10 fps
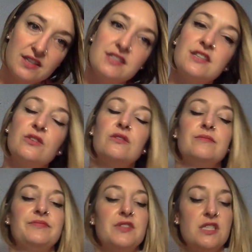
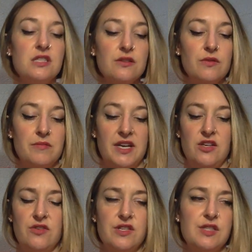So just a
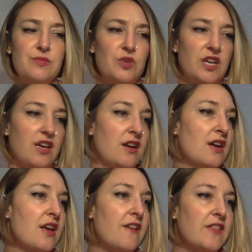reminder this morning
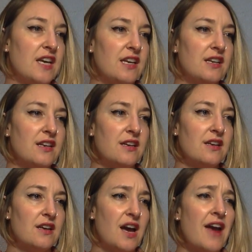that
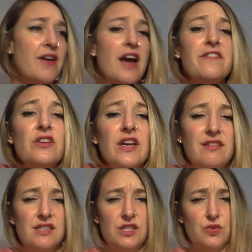I feel like
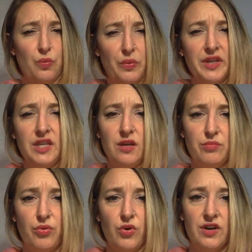this is really
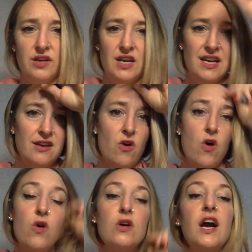important in
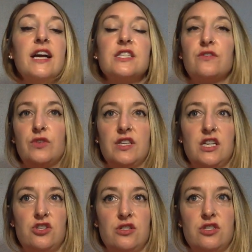all kinds of
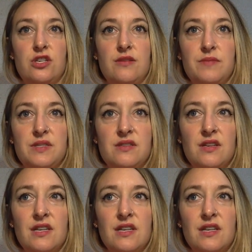relationships.